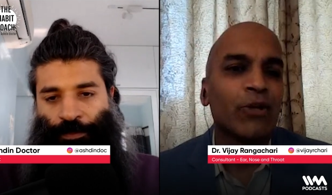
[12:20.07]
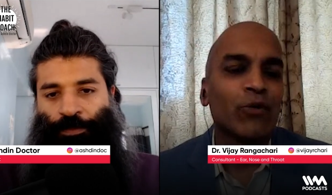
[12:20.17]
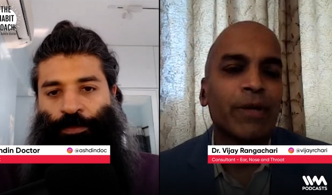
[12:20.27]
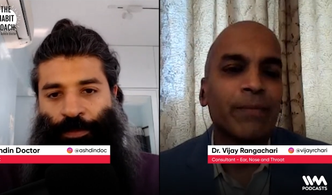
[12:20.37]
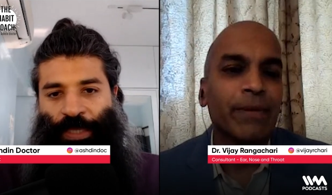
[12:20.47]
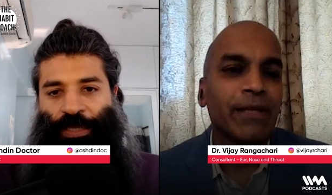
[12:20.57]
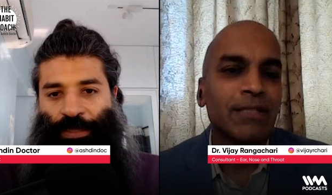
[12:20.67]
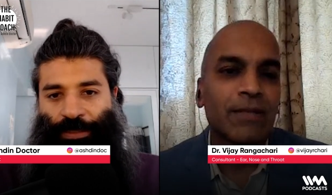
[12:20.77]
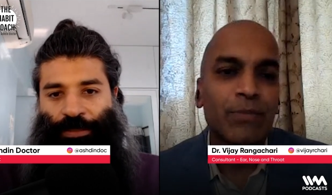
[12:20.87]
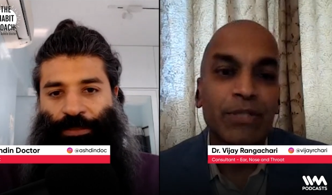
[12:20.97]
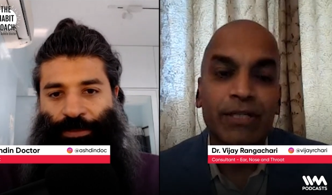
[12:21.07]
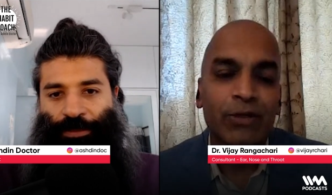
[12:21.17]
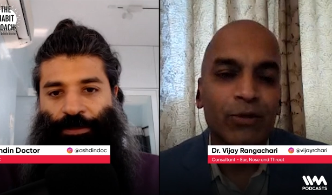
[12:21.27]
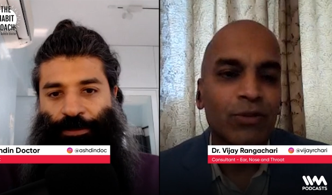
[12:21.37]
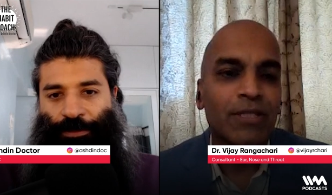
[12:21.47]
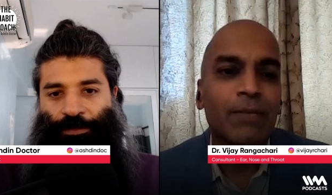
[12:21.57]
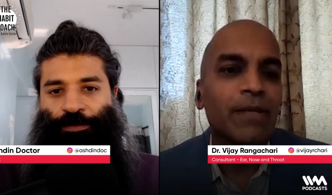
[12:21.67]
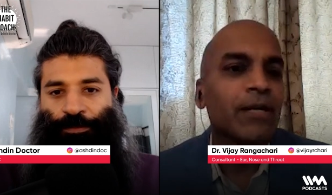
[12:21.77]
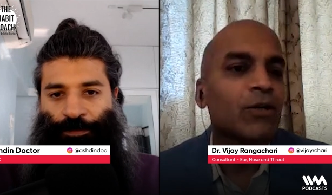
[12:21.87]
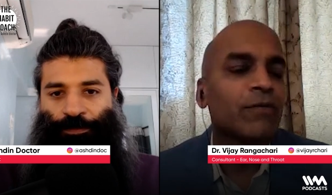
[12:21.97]
Speaker 1: you may be Correct. subjected to some
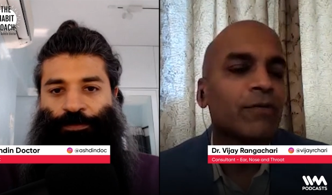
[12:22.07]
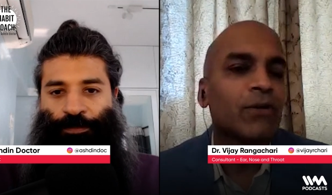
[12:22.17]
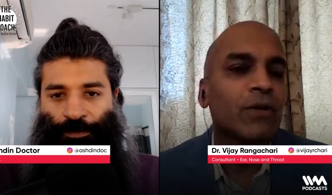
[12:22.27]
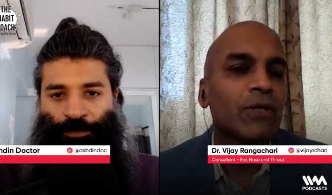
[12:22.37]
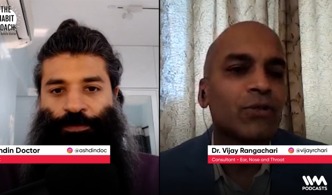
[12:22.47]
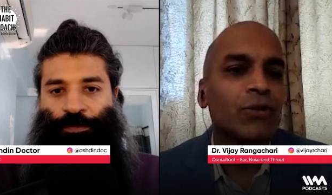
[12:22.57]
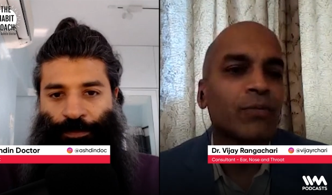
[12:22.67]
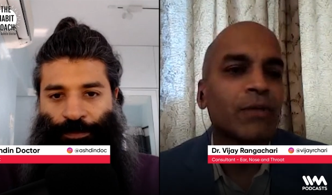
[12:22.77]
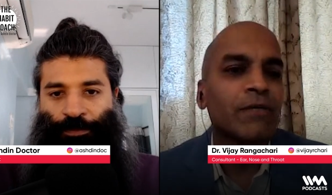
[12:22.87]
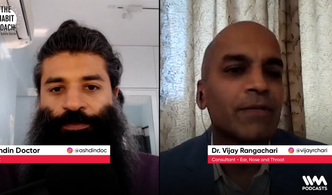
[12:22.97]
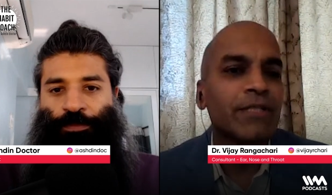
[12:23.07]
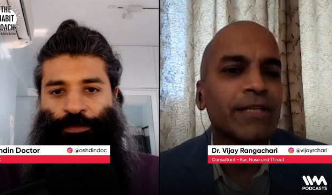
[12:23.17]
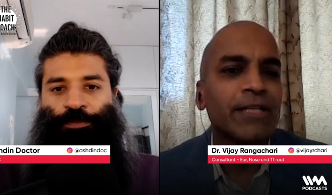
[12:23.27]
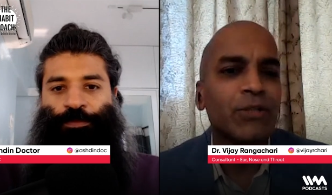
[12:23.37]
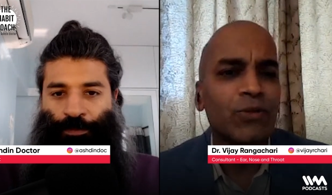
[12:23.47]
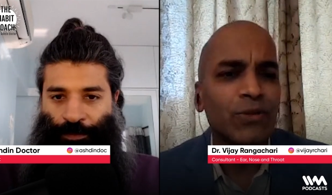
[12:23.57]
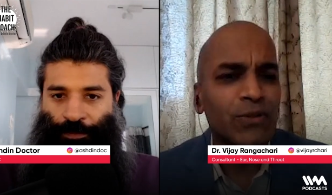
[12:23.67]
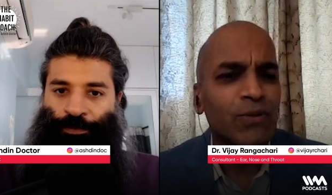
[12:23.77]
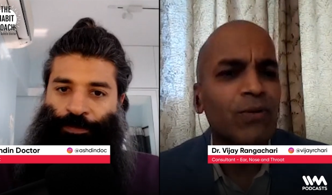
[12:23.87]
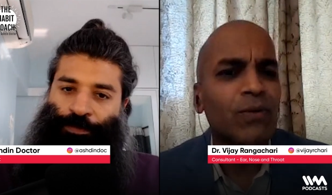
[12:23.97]
kind of a noise trauma which leads to
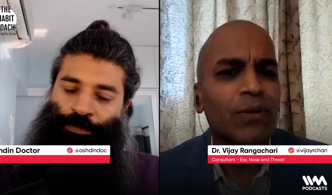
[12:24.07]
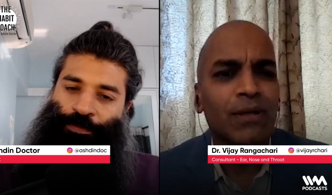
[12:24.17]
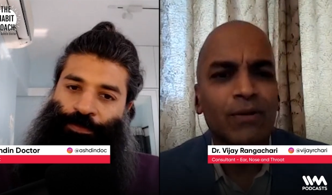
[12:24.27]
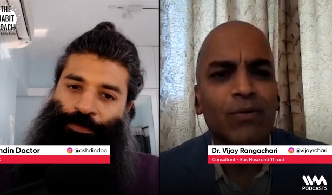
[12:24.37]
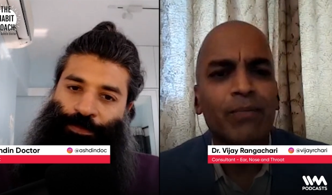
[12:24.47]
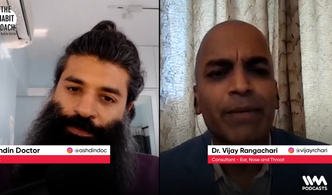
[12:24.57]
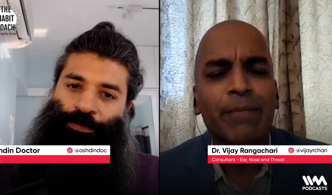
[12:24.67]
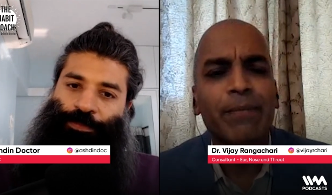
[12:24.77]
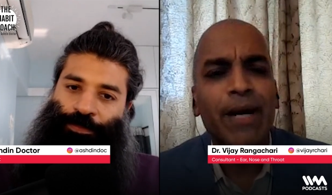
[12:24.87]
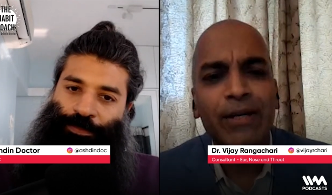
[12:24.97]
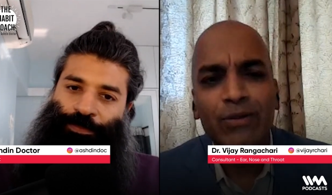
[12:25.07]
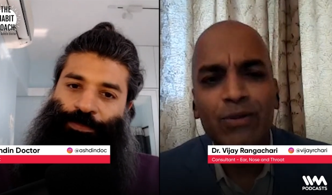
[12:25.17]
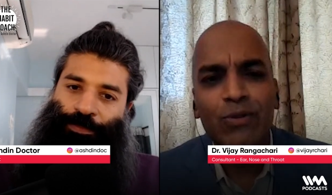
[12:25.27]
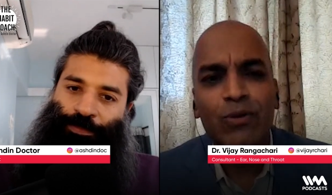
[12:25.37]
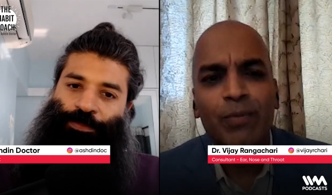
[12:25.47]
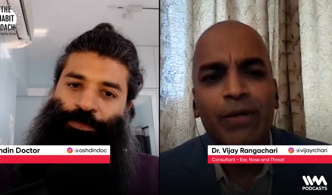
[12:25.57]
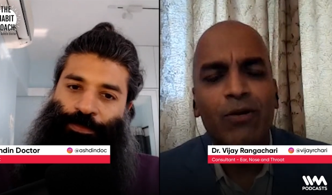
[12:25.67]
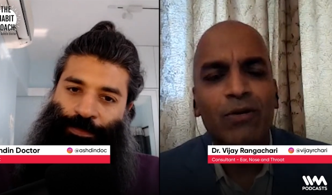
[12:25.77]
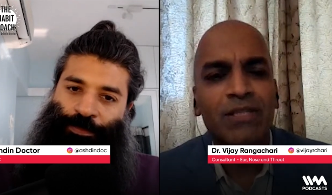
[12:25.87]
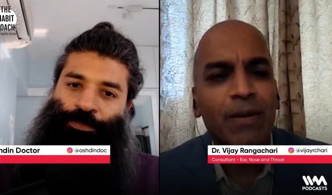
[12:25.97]
slow you know maybe microscopic
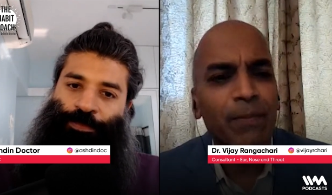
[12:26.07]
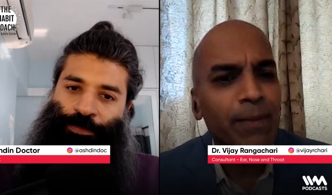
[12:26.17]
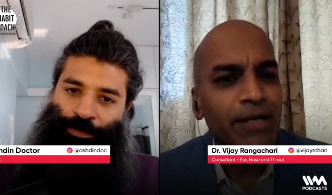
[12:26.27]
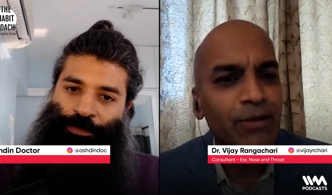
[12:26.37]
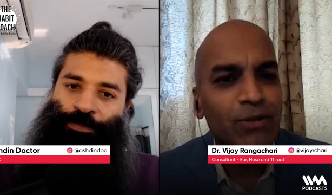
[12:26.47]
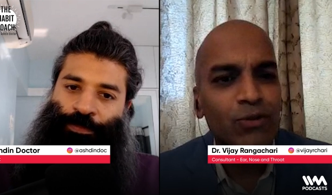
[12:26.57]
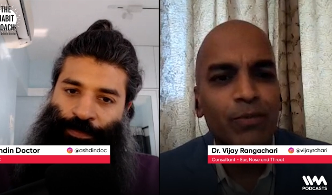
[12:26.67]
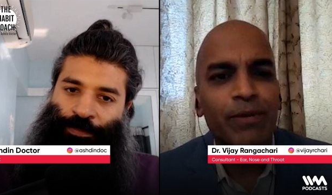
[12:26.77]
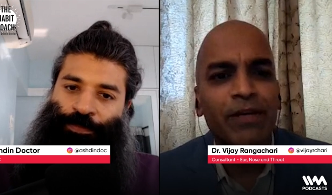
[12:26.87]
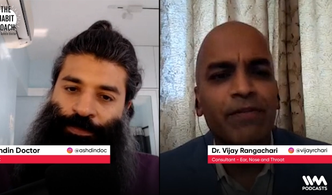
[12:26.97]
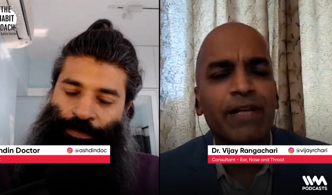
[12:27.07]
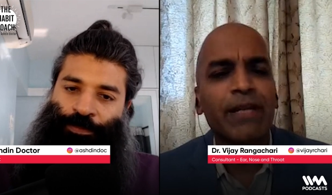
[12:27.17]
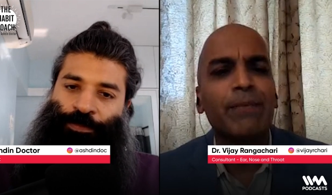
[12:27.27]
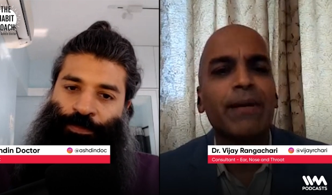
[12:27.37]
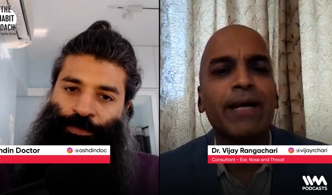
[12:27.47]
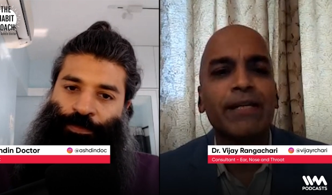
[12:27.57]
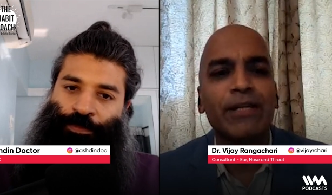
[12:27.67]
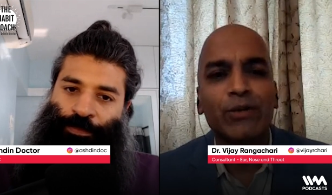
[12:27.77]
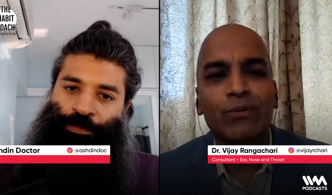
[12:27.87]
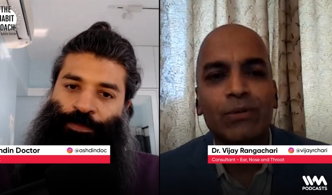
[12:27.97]
or submicroscopic very
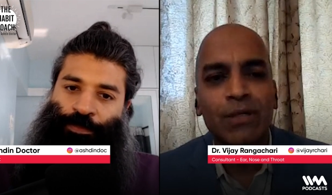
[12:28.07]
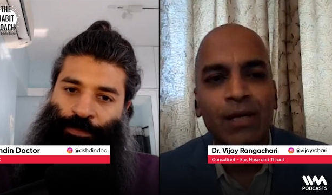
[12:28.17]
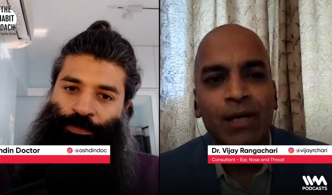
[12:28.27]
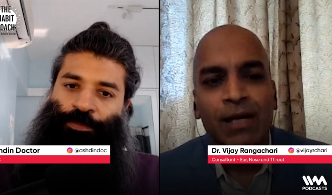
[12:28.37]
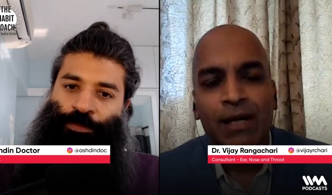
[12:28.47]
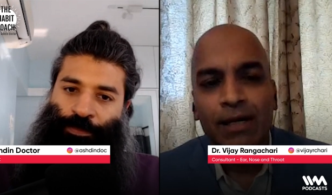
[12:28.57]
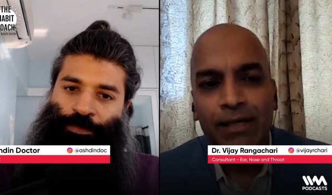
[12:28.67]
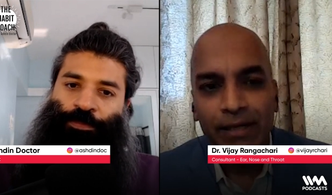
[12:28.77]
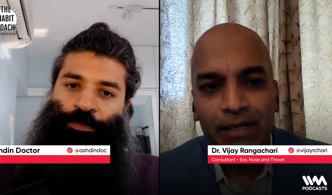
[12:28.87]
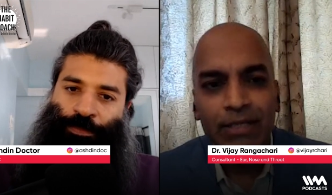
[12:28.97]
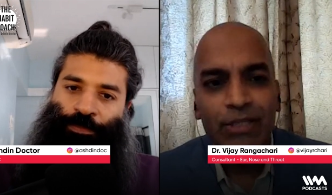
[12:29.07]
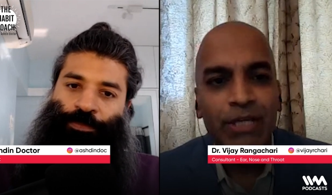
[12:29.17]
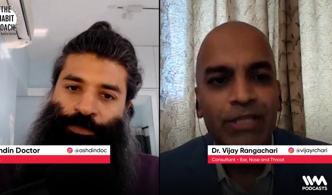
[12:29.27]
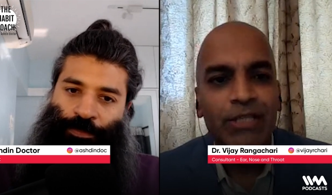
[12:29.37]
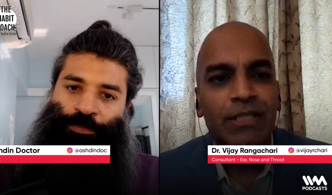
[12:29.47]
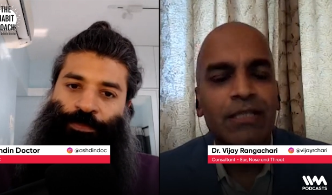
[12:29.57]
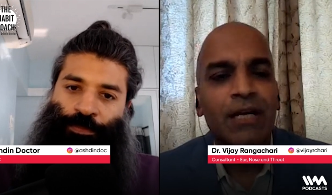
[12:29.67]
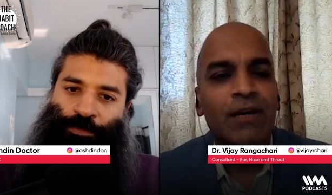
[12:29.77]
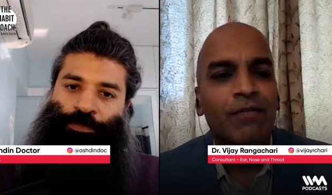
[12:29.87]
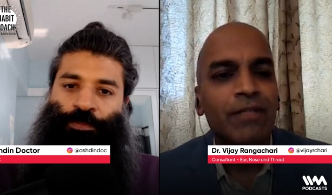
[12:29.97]
minute uh, hearing changes
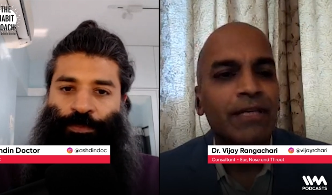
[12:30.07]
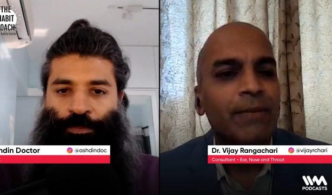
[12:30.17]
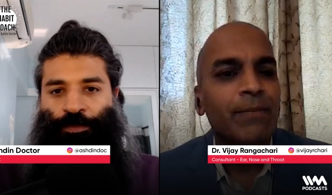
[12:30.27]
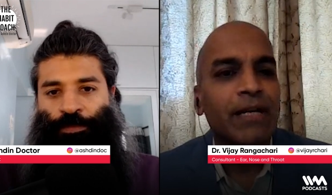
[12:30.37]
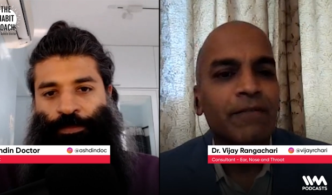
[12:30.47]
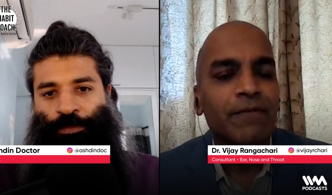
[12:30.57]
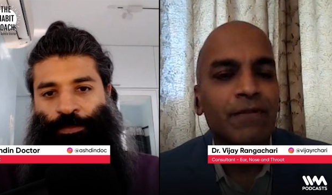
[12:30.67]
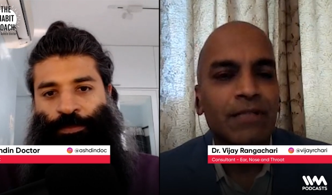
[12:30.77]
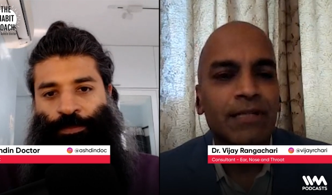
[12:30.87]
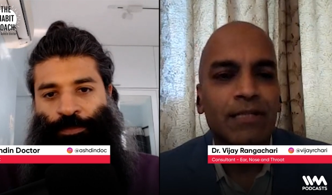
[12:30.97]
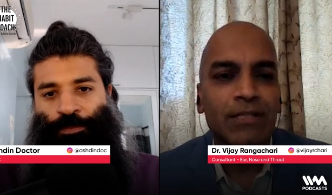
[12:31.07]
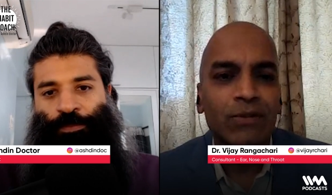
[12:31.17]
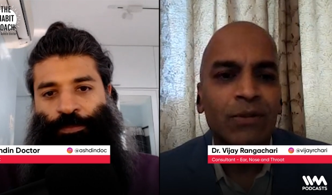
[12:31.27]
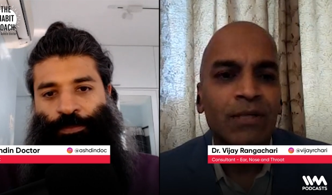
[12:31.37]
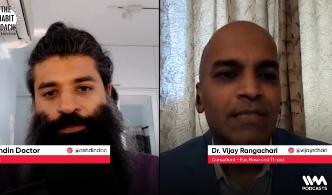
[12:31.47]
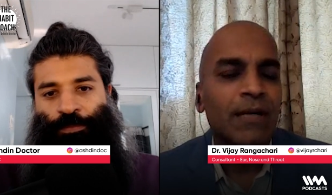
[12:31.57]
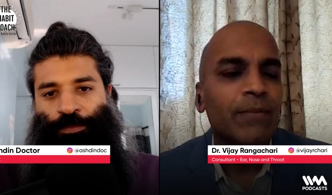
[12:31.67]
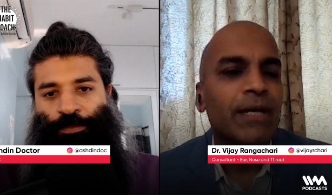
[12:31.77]
which then manifest as some